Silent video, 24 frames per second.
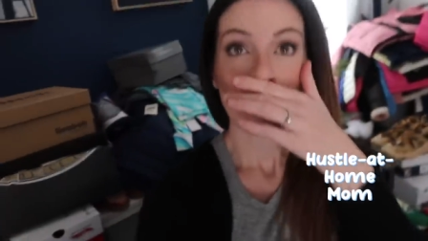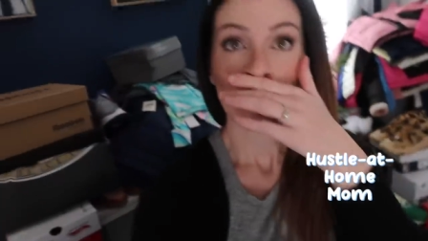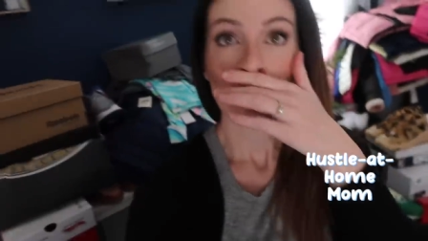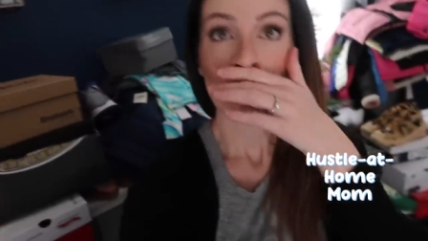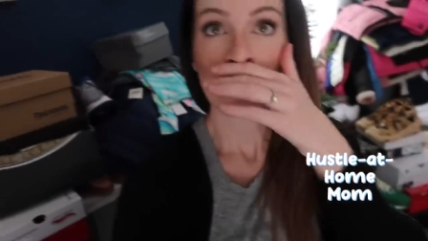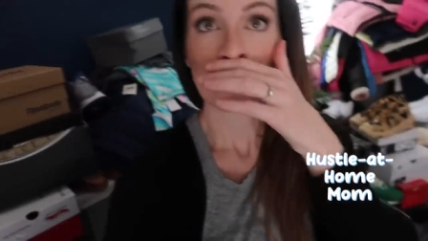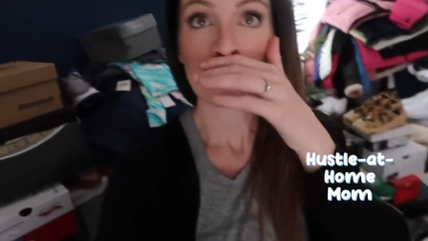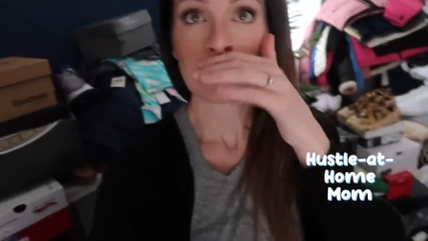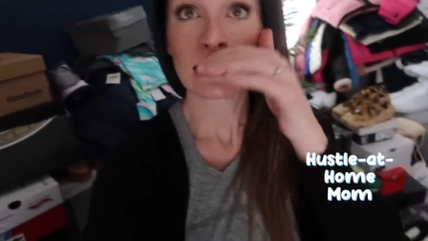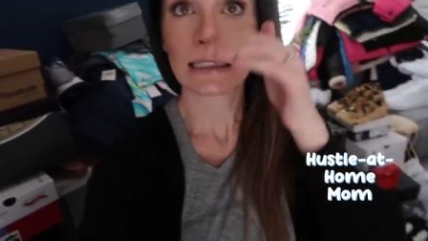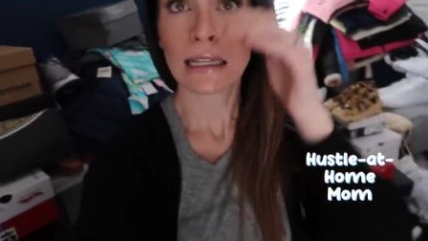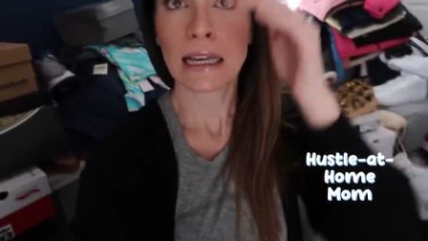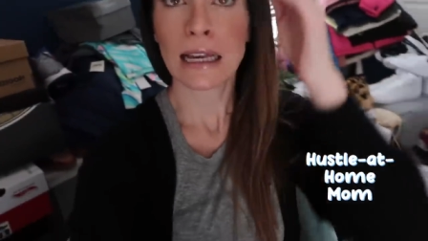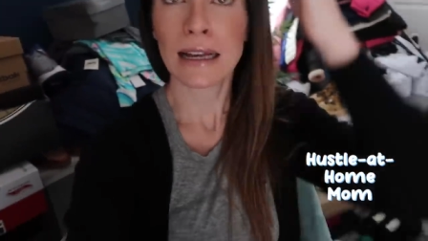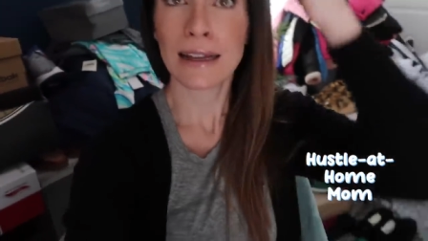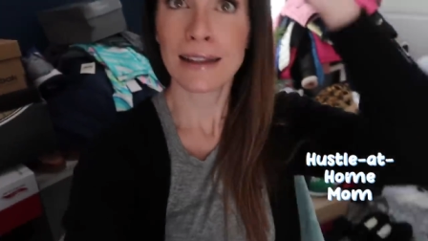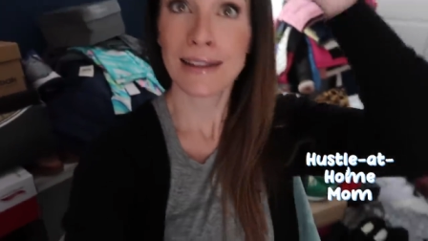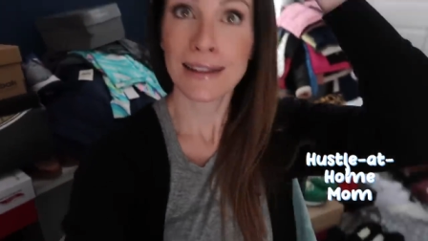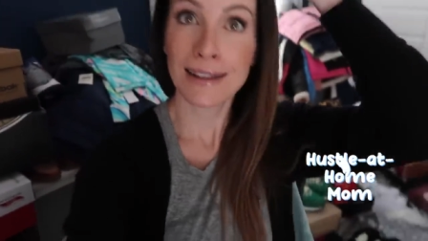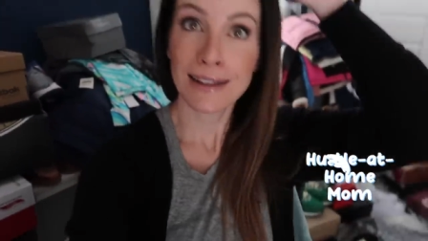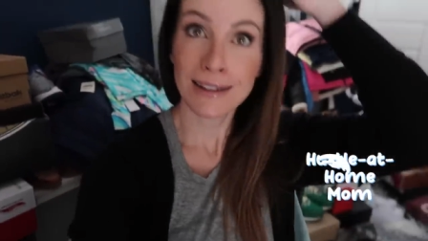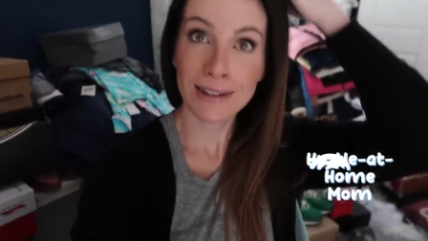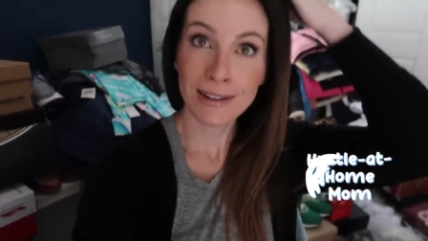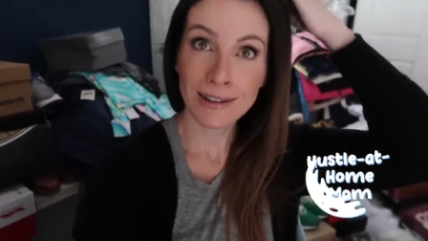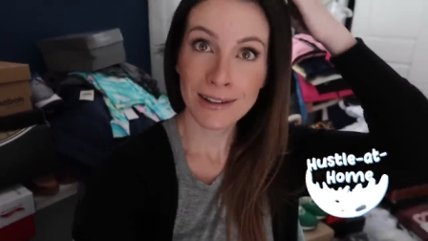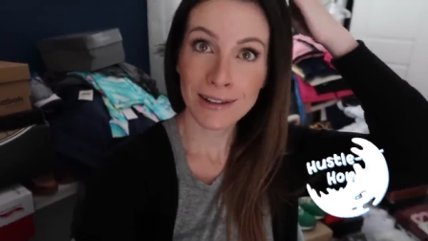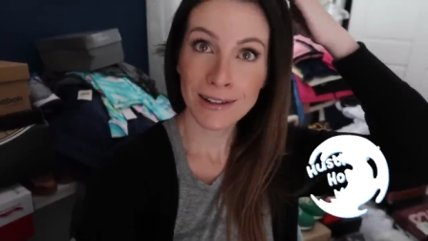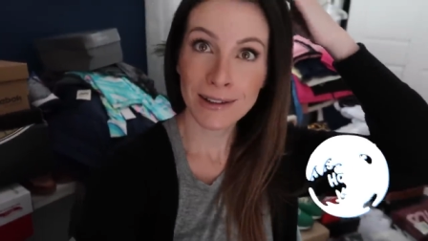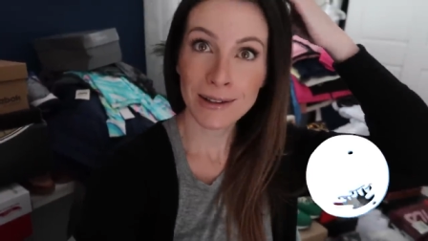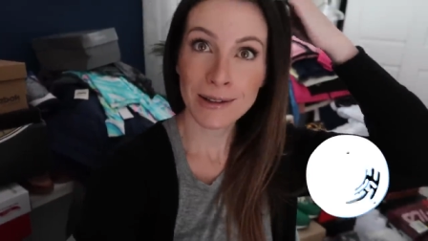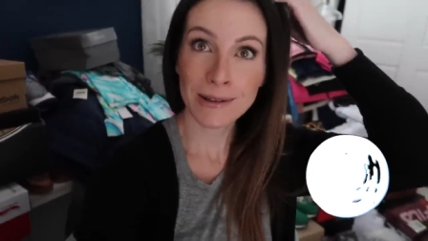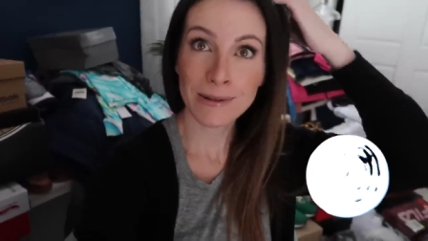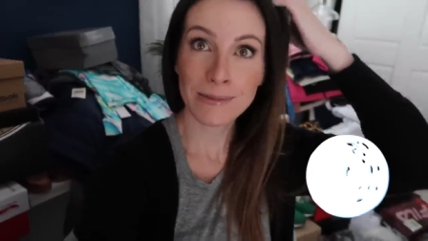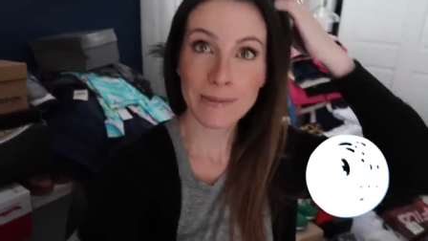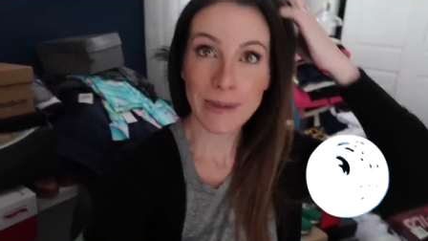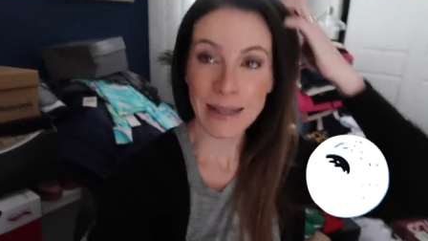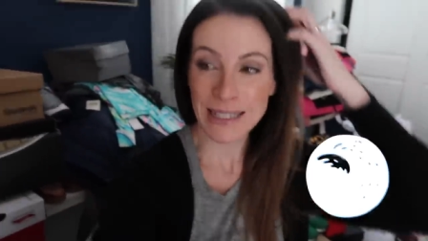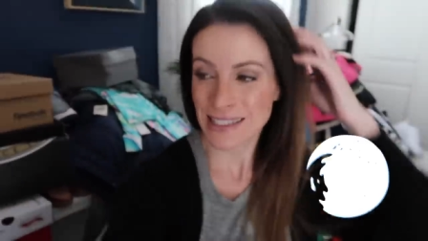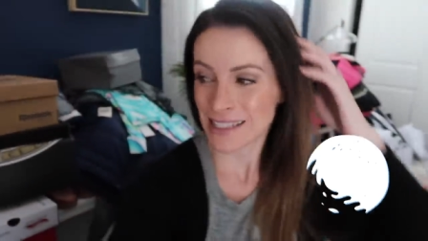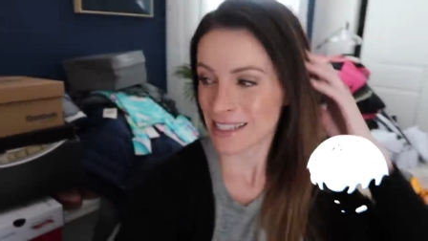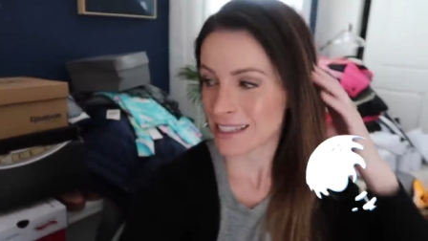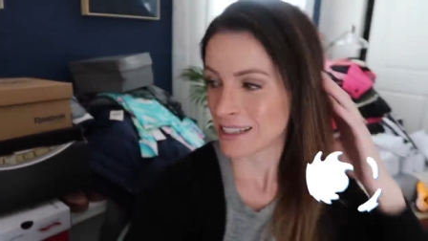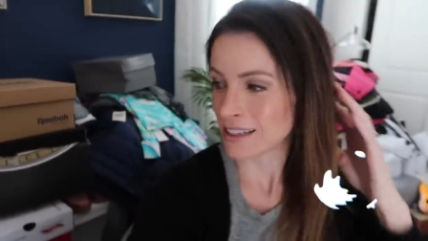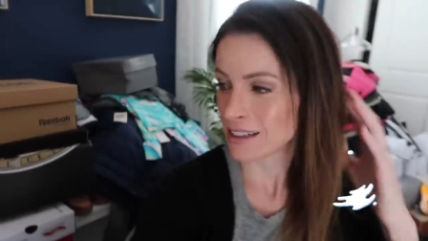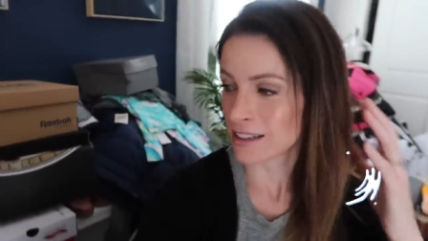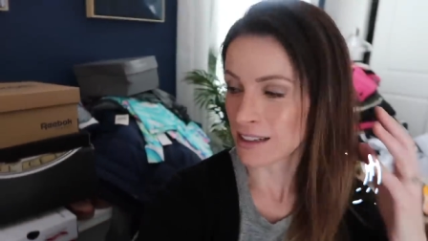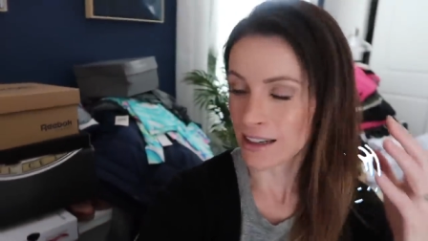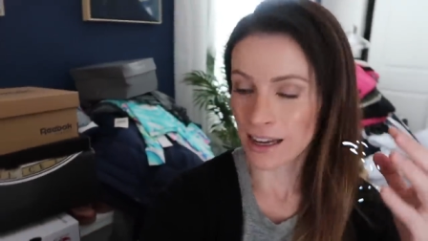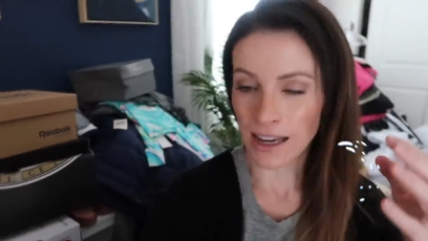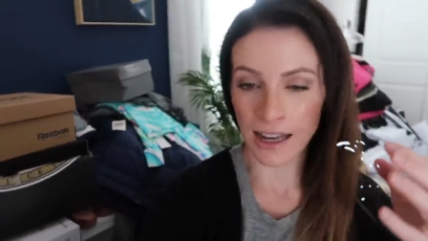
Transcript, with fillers: It's a little messy.